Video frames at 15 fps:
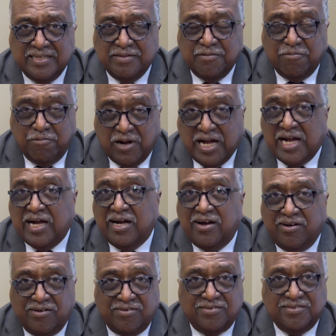
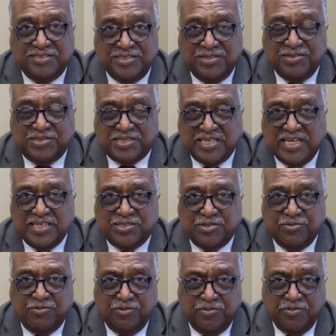wow, you said
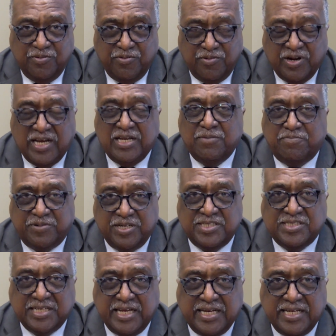you really
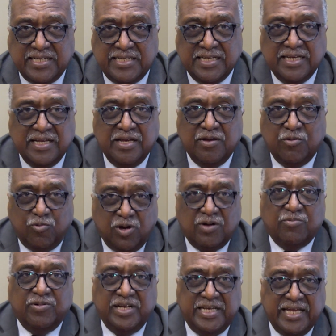appreciated
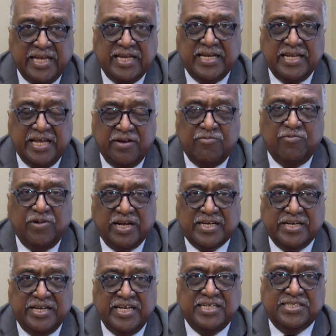what we did in
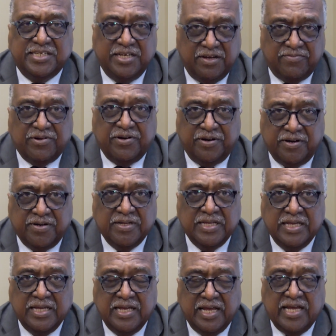recognition of her
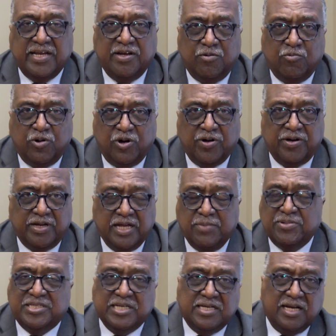and her work, and
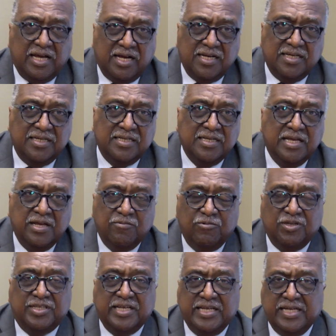particularly
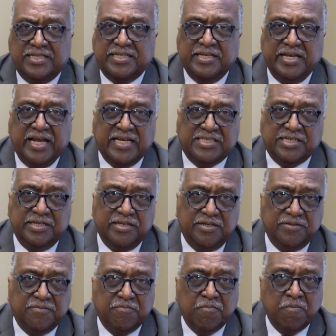with the
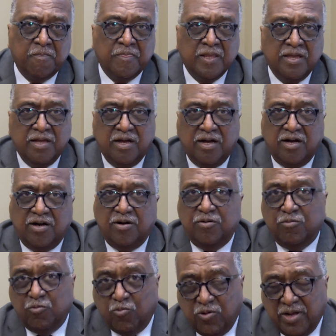International
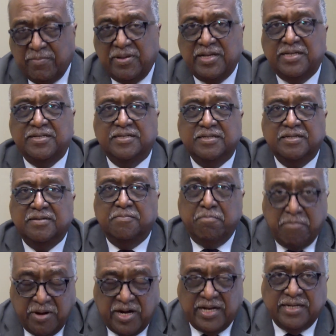Women
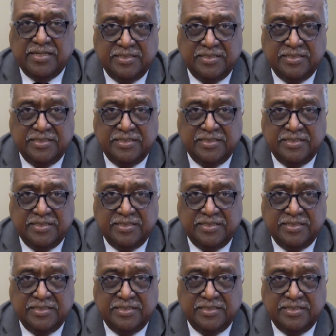Month